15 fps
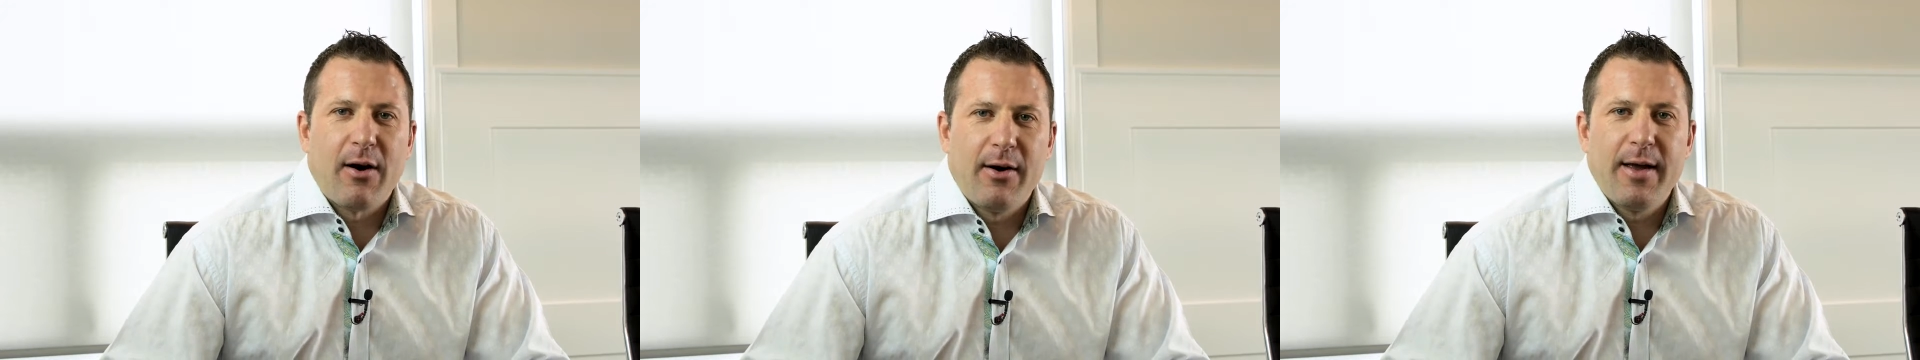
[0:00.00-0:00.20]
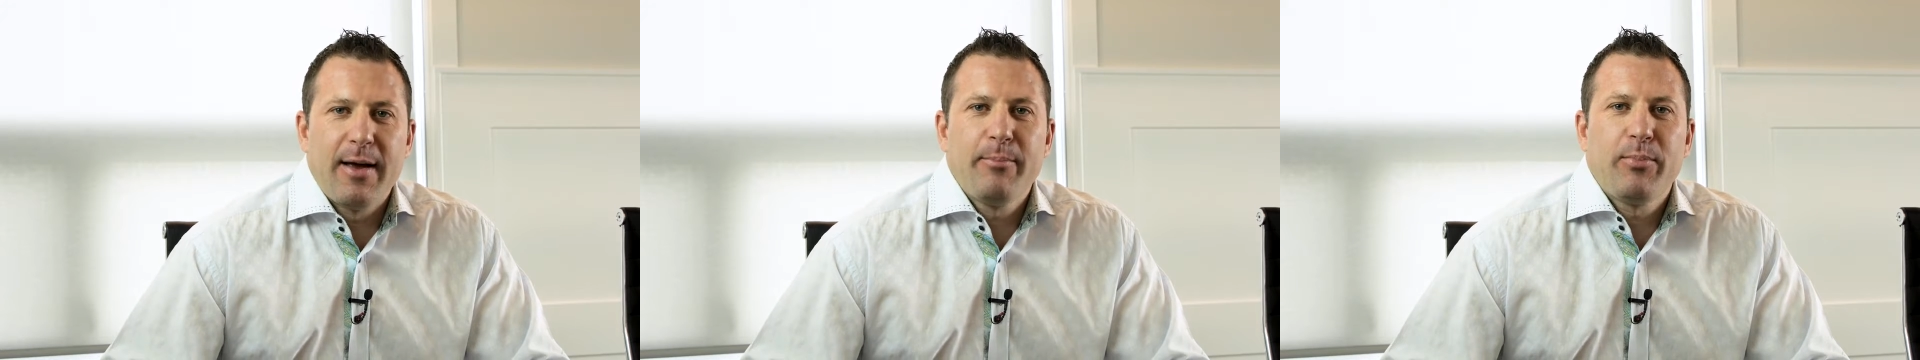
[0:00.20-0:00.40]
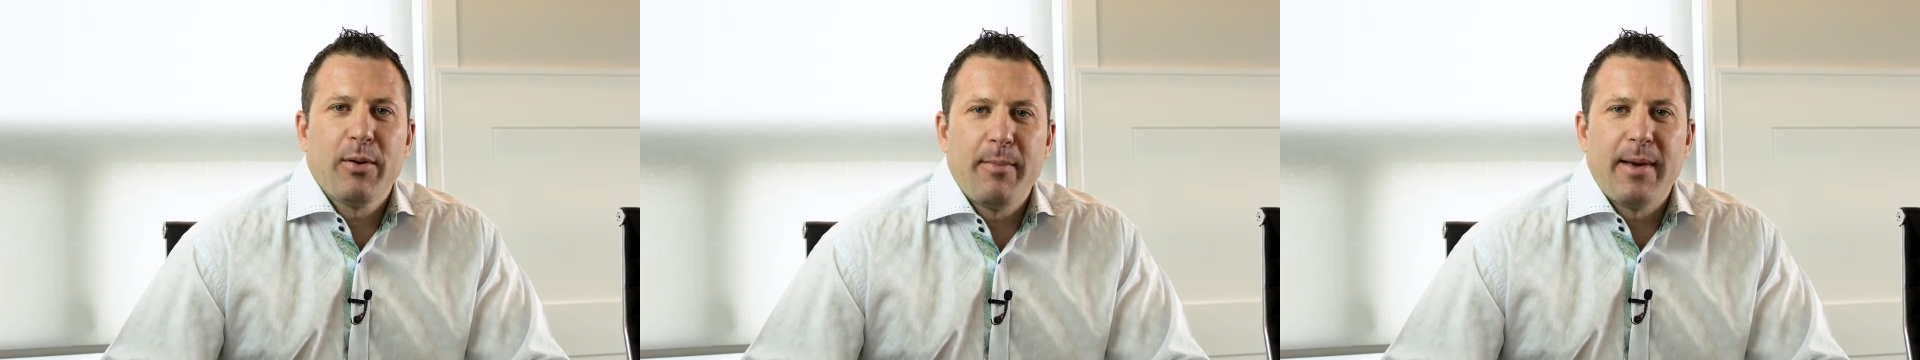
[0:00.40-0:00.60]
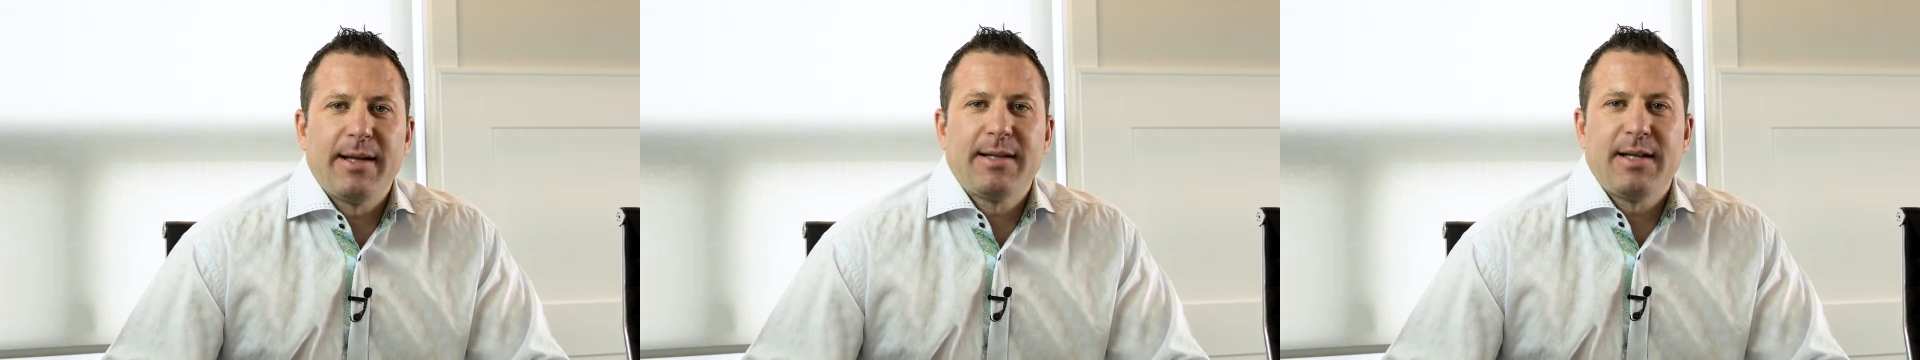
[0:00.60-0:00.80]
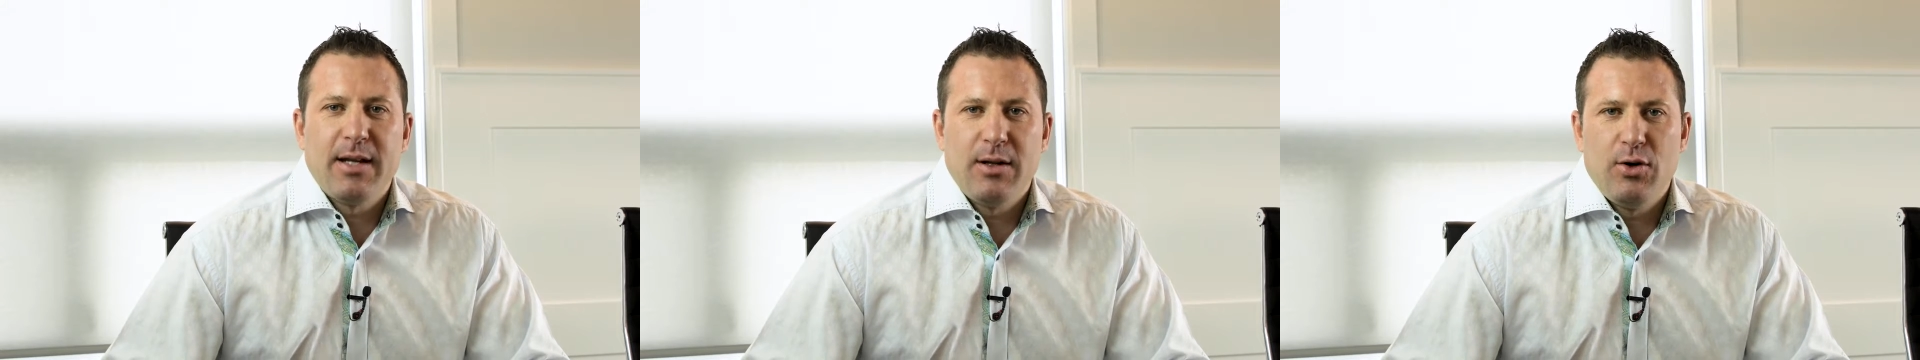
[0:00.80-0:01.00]
are
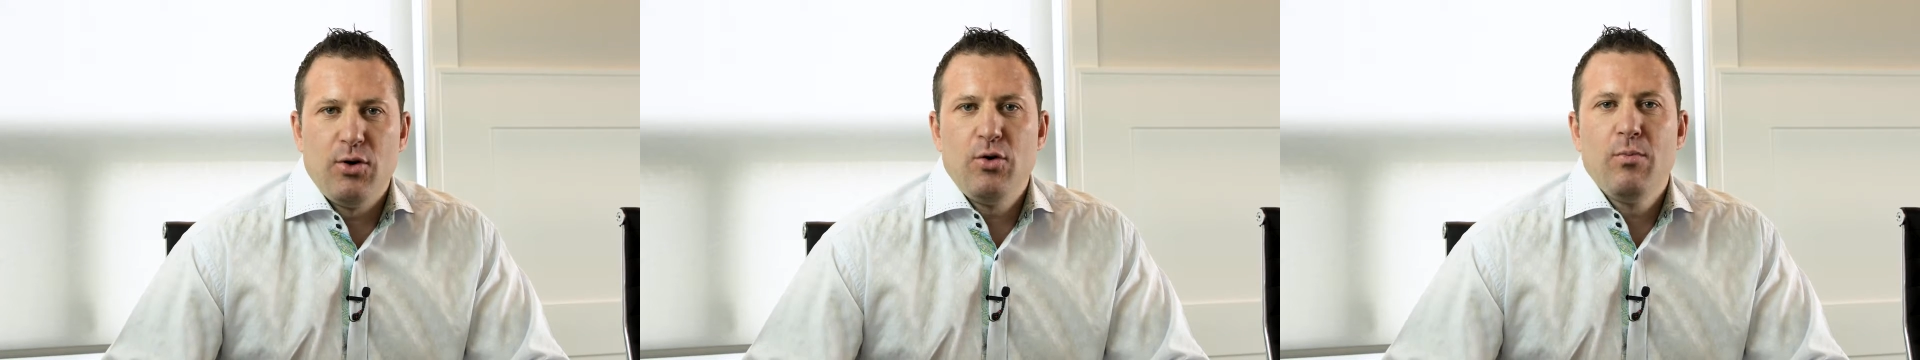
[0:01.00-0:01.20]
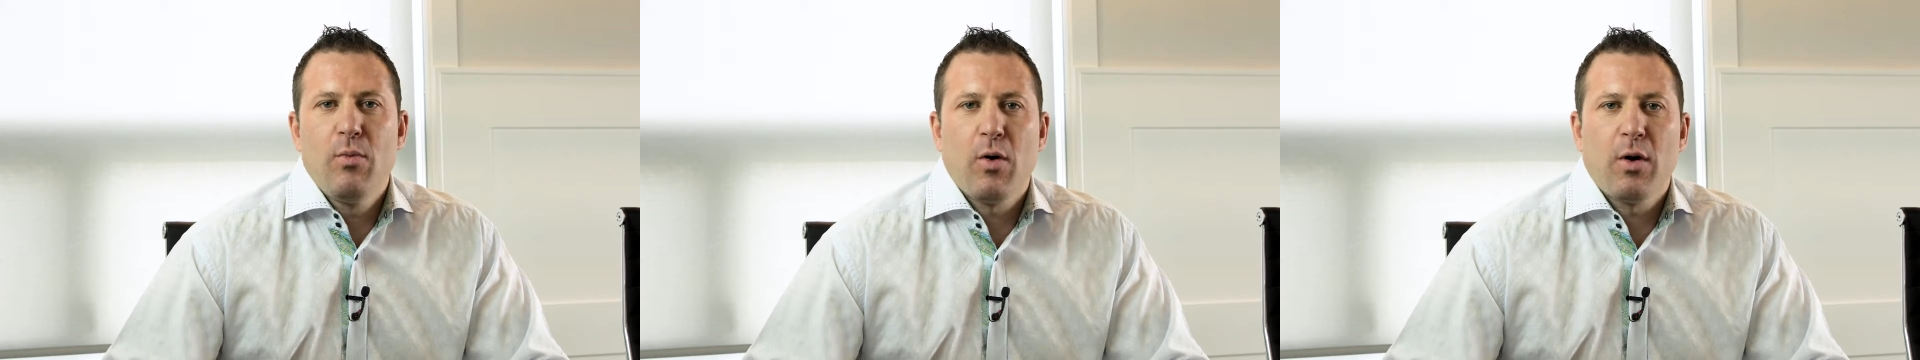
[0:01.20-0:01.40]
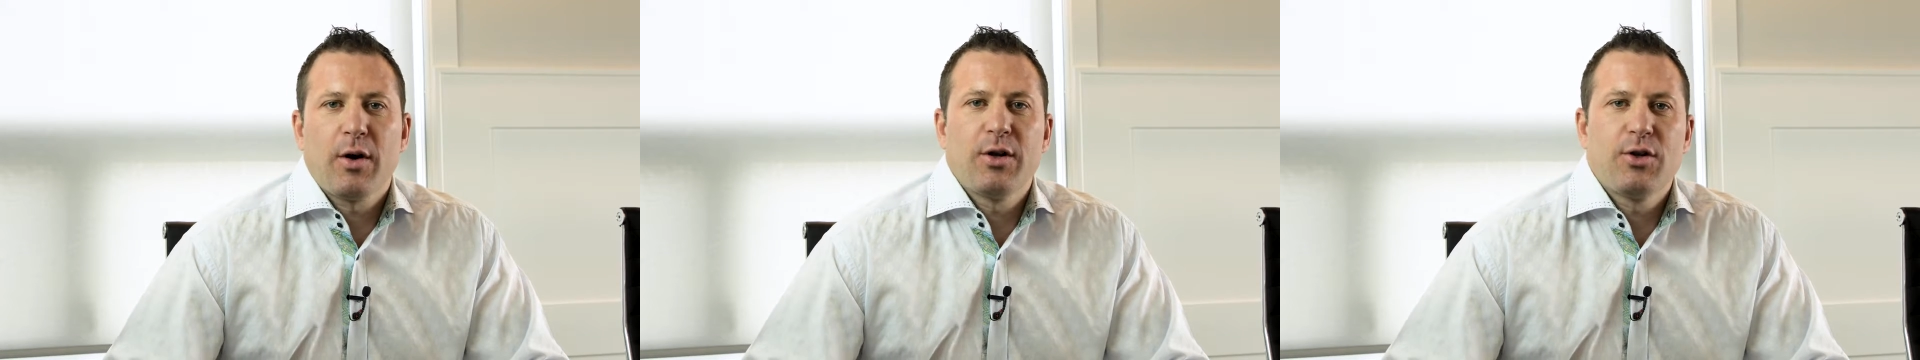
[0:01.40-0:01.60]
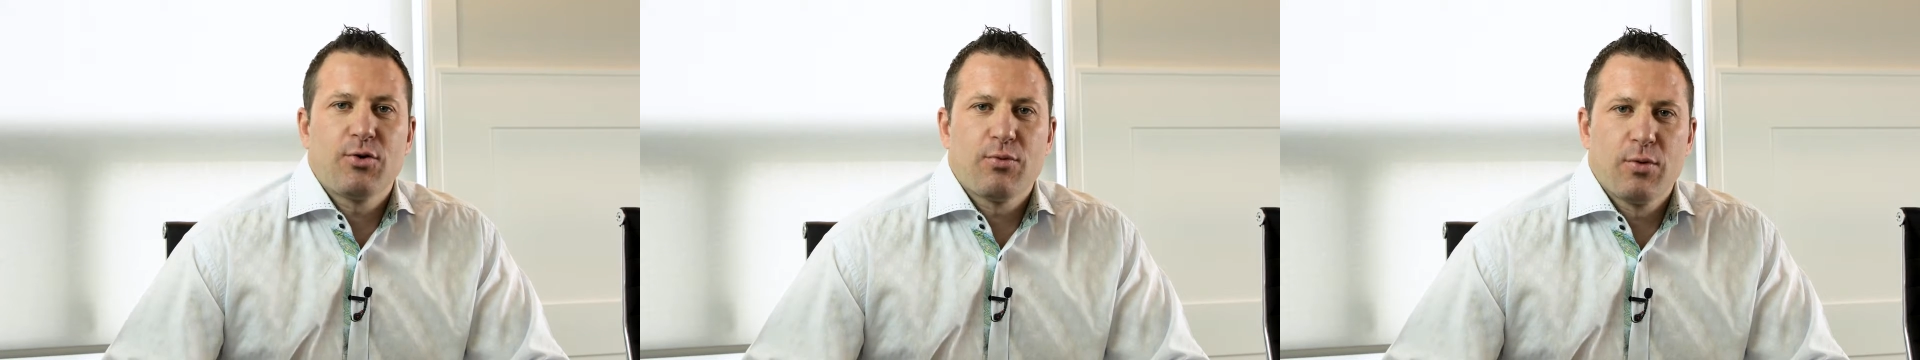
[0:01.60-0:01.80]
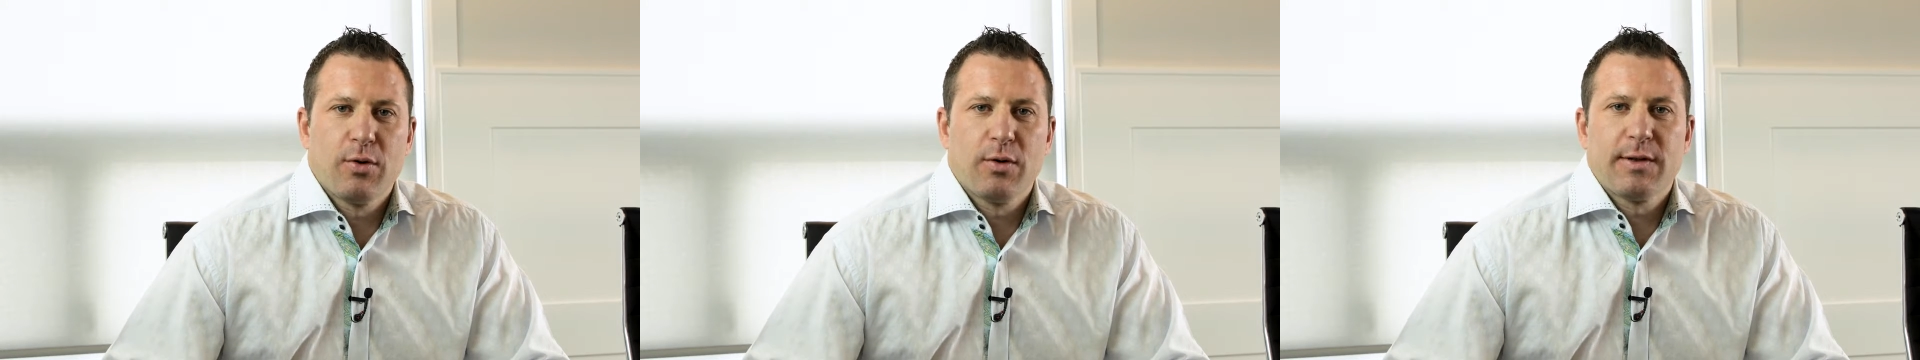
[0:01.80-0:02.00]
implementing new
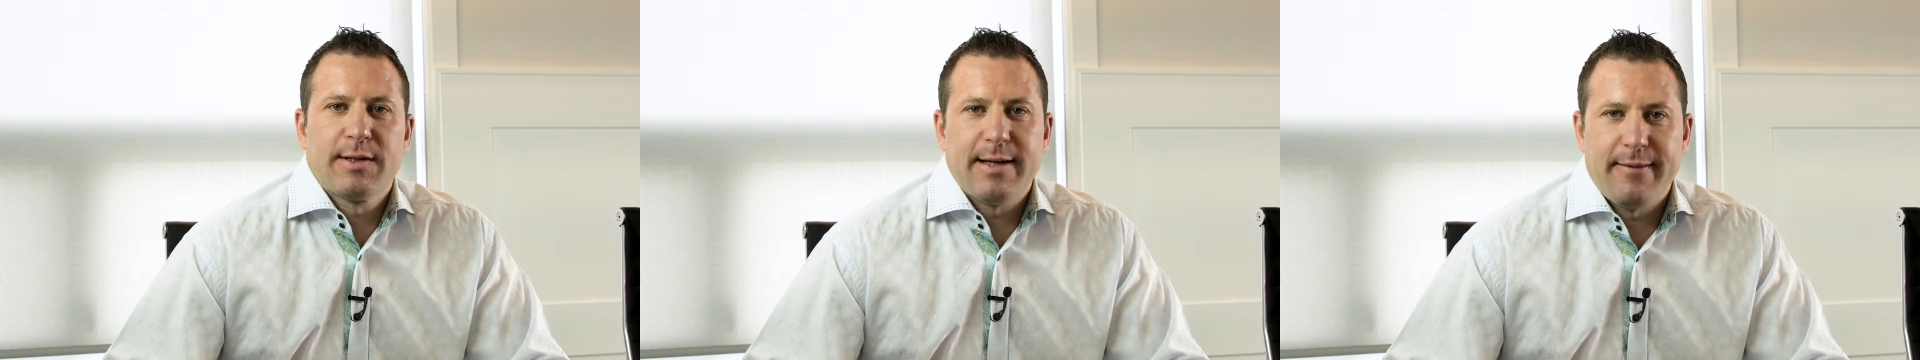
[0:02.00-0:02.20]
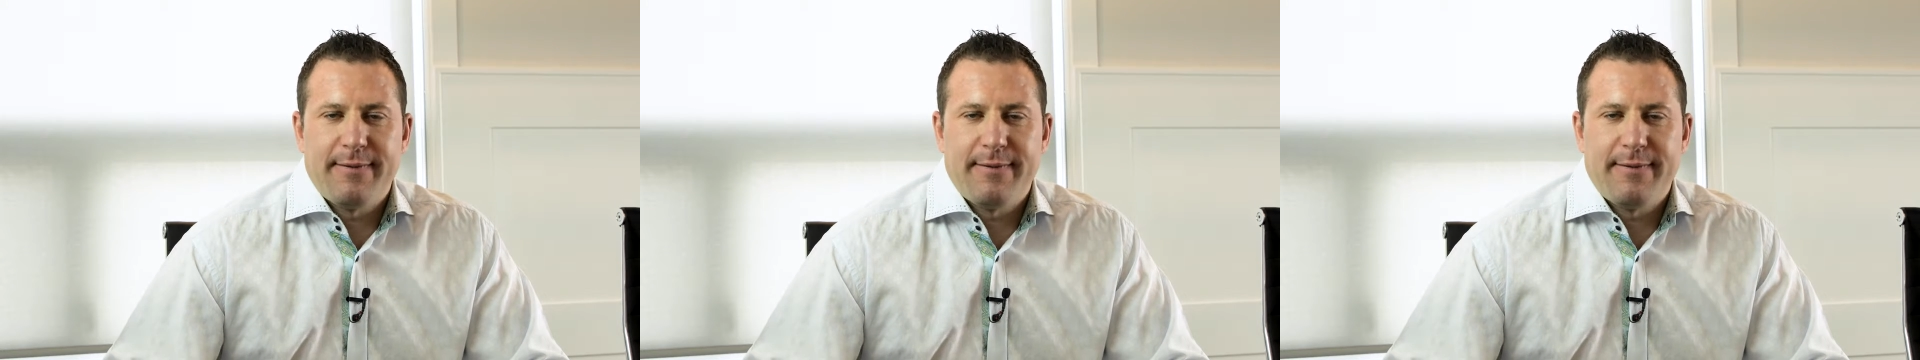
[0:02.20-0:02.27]
mortgage rules